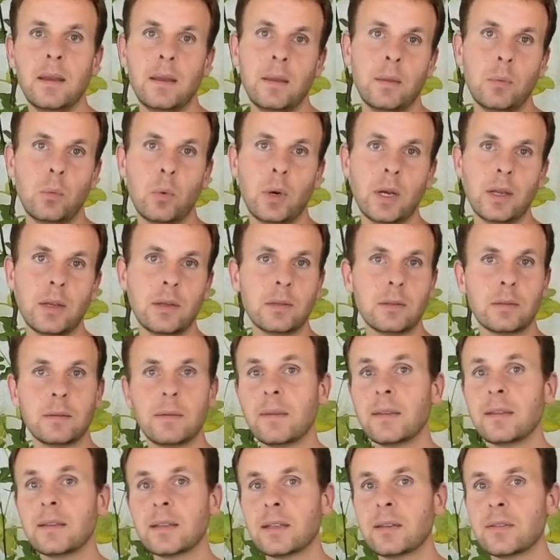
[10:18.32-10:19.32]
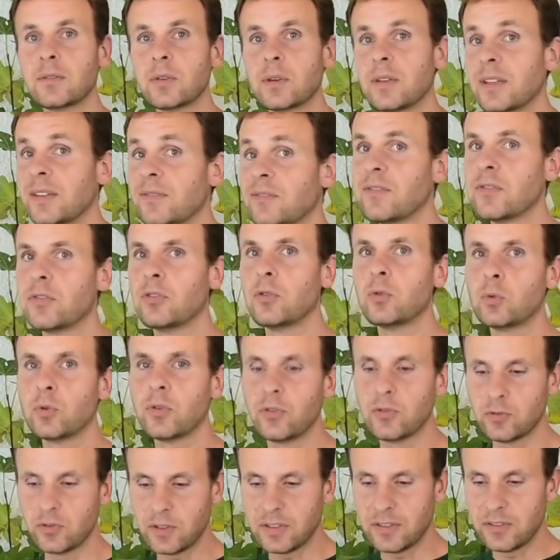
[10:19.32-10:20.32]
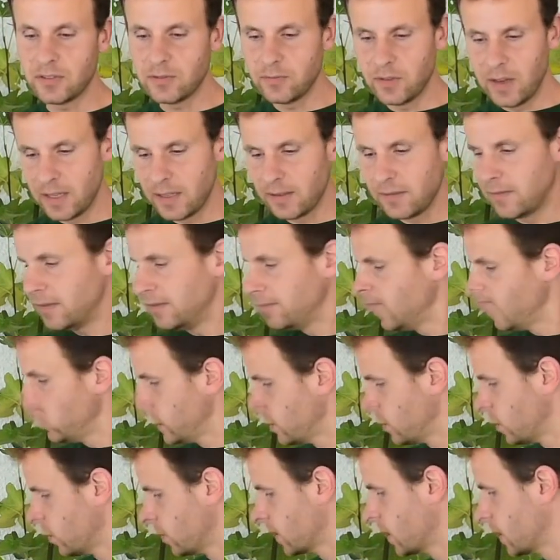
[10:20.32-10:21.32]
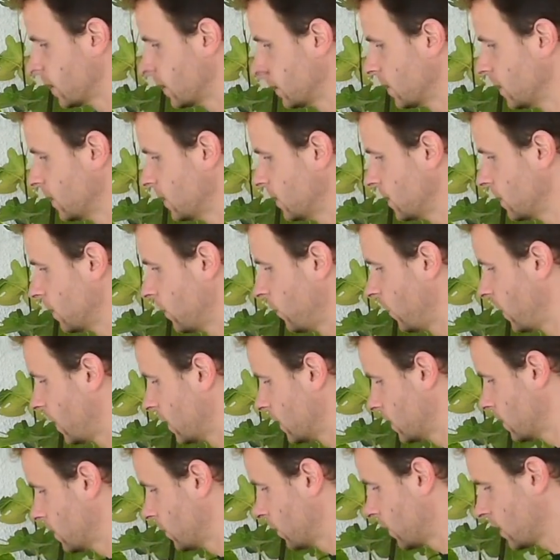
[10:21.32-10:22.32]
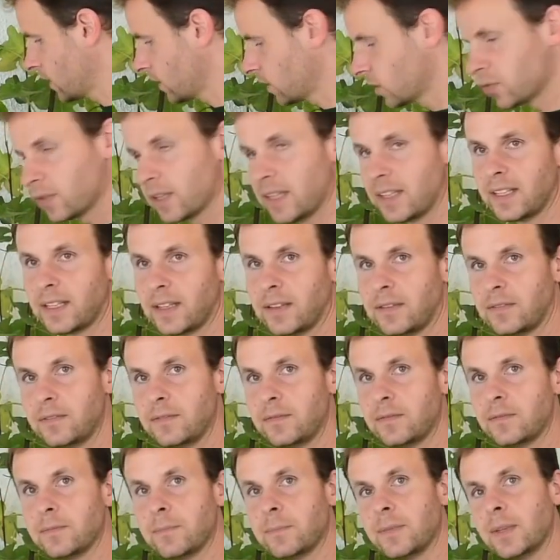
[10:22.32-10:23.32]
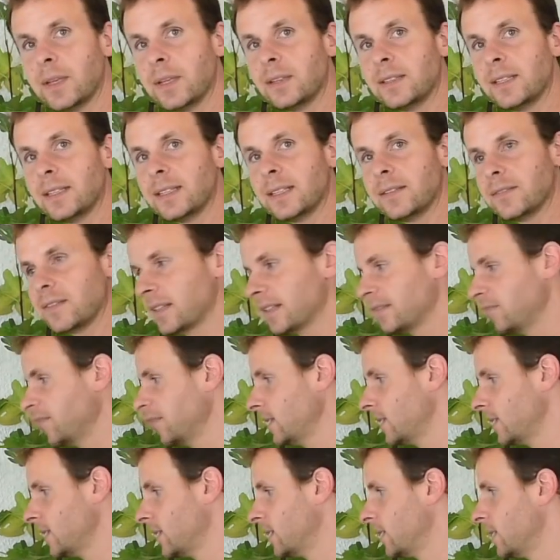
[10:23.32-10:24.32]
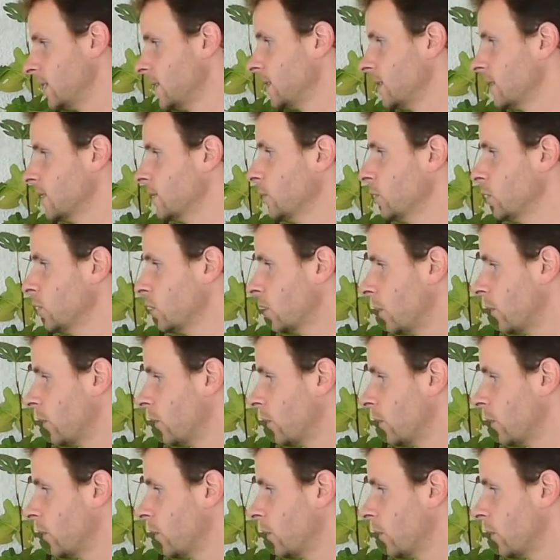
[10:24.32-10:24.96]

1, if not even 2 or 3 survive. And then the plant is practically ready because it develops here in this pot.